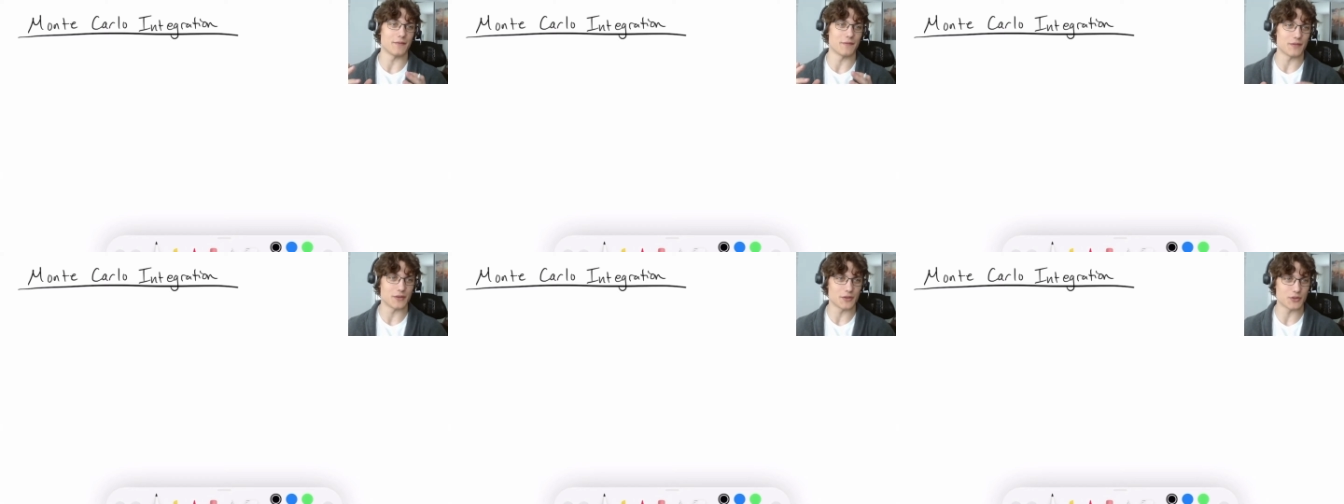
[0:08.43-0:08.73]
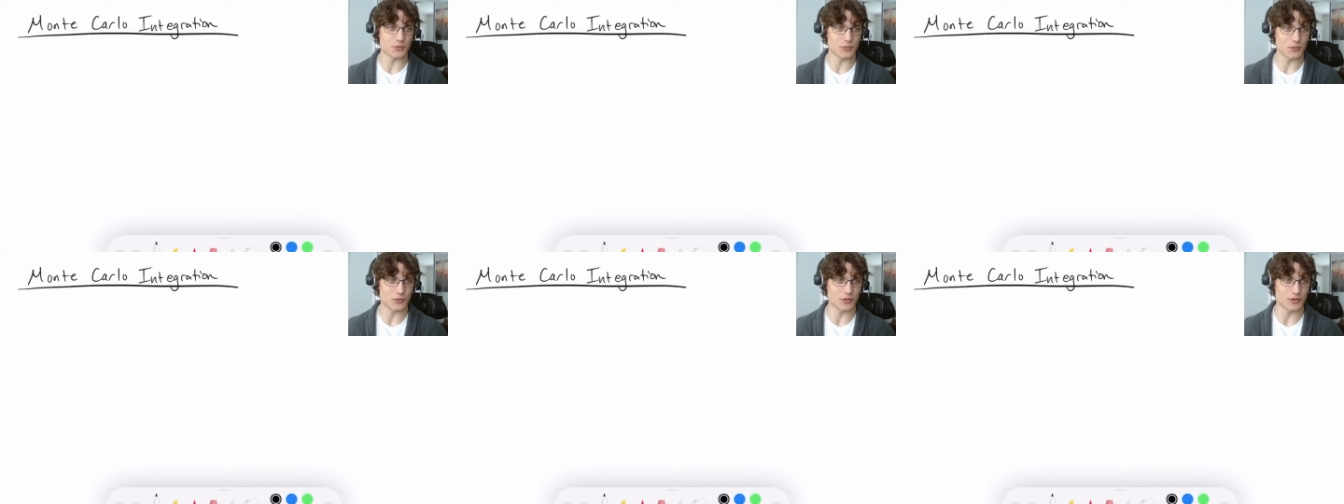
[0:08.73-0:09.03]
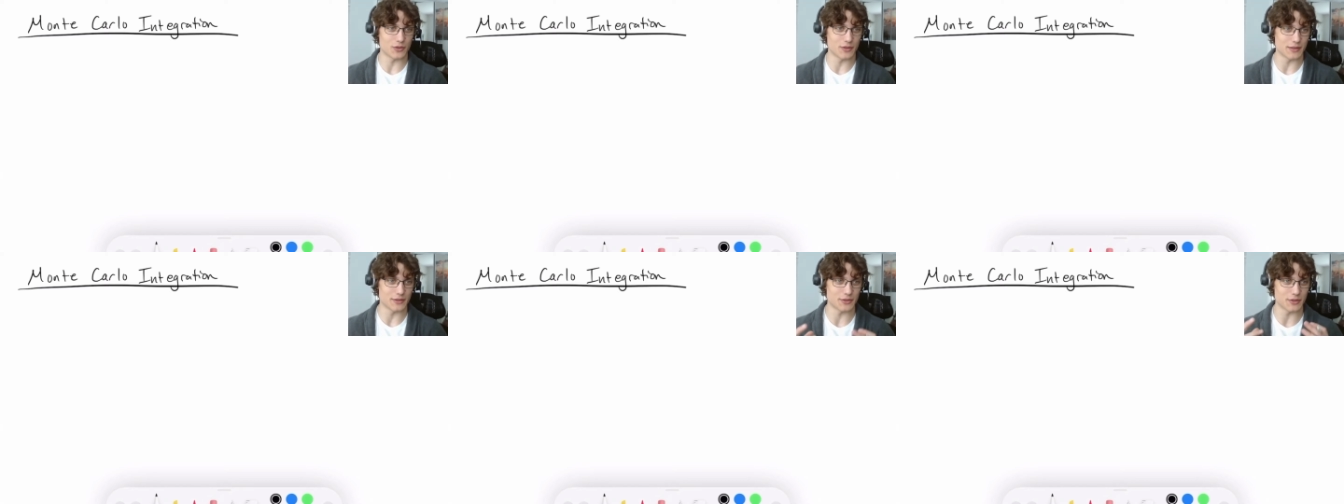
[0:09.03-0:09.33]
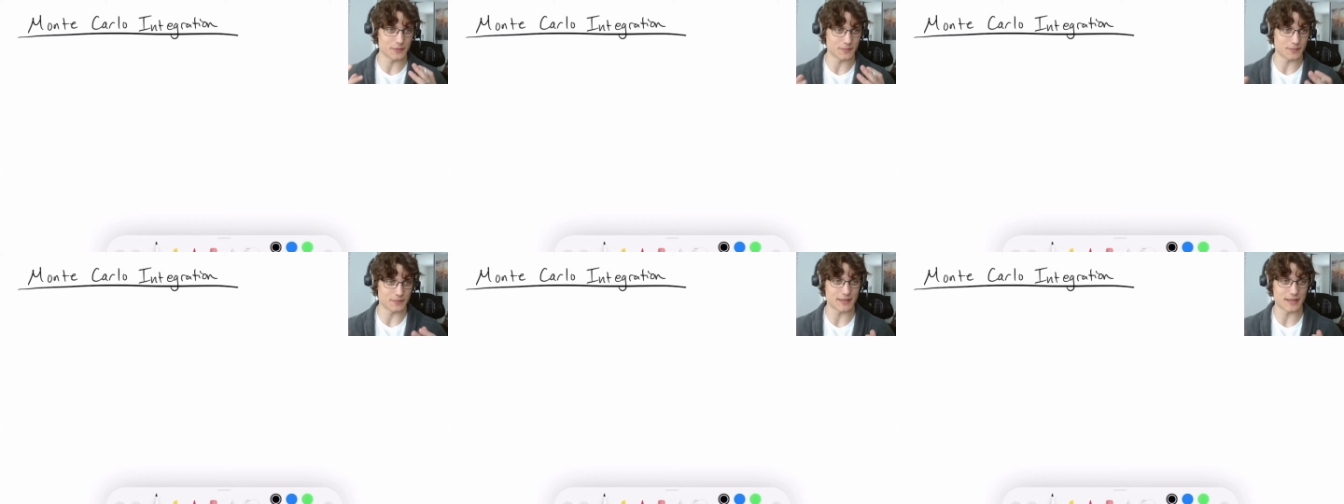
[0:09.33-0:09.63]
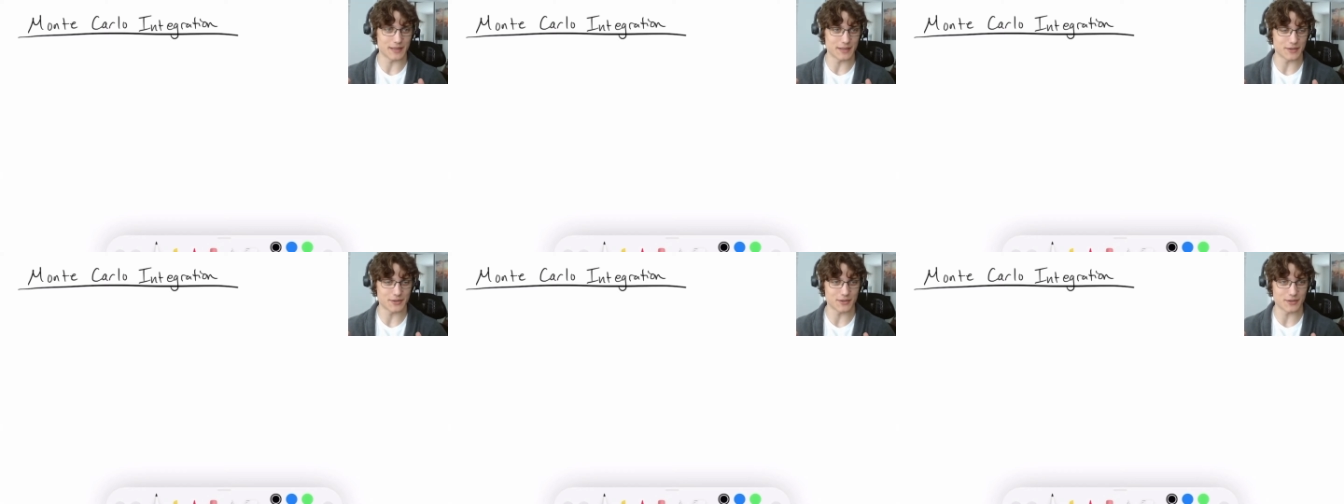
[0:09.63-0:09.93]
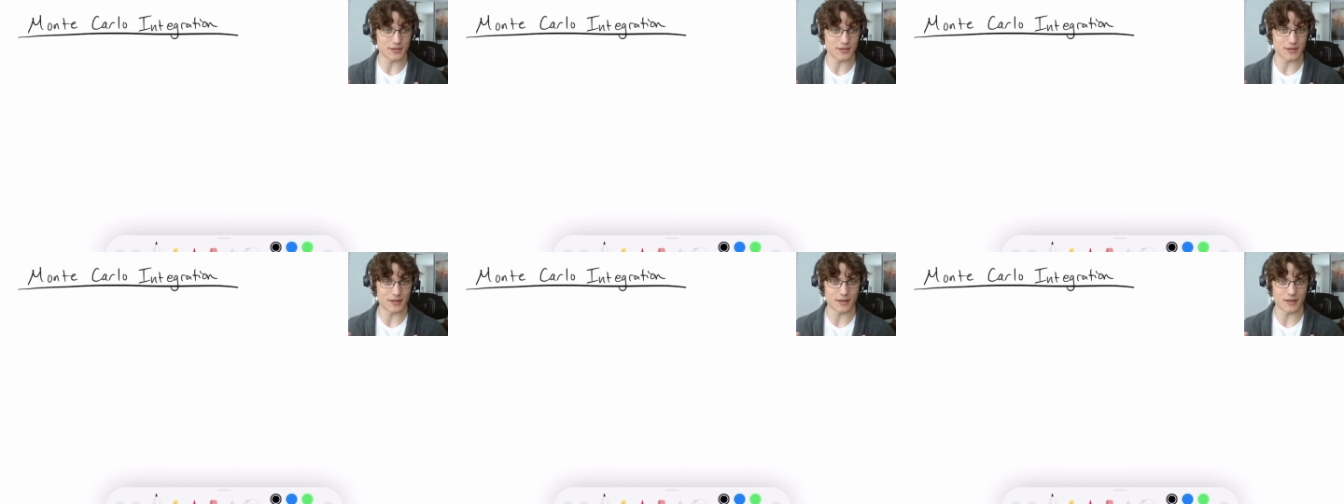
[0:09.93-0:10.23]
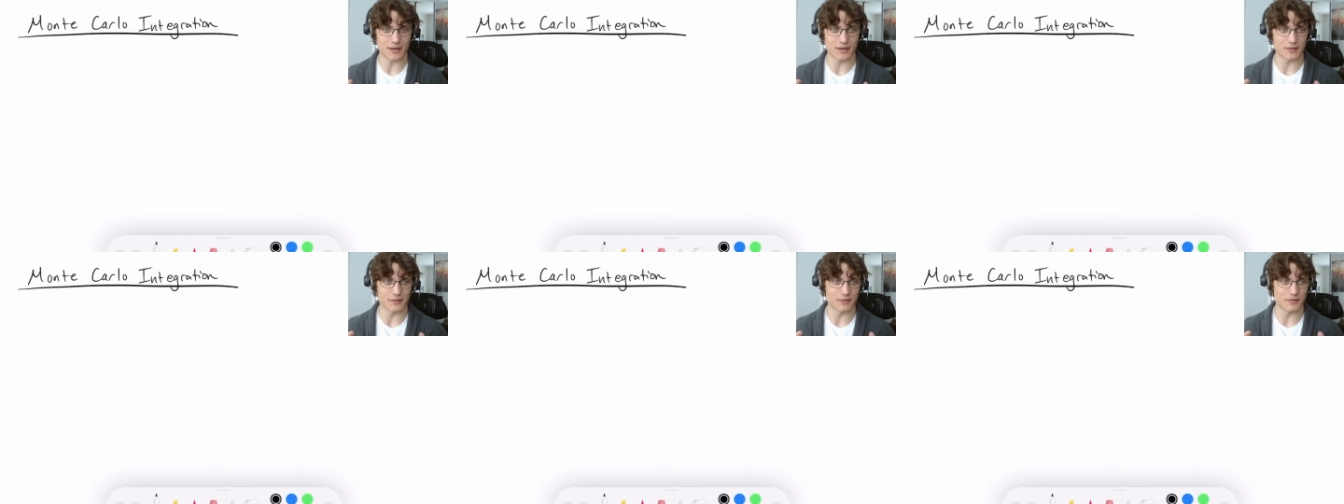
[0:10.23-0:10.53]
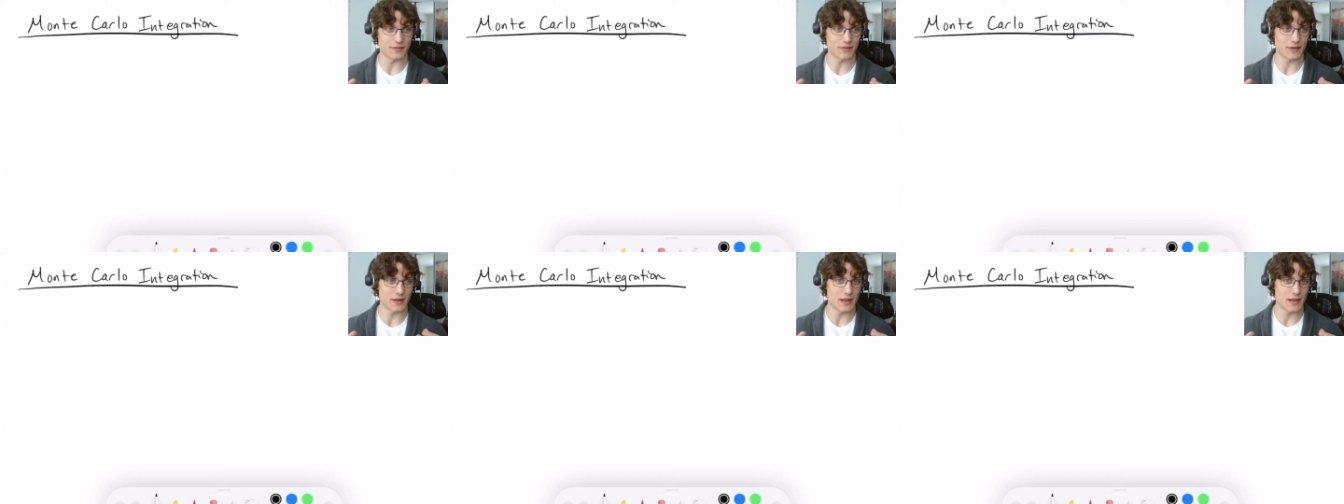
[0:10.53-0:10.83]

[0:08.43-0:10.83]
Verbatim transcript: visual interpretation of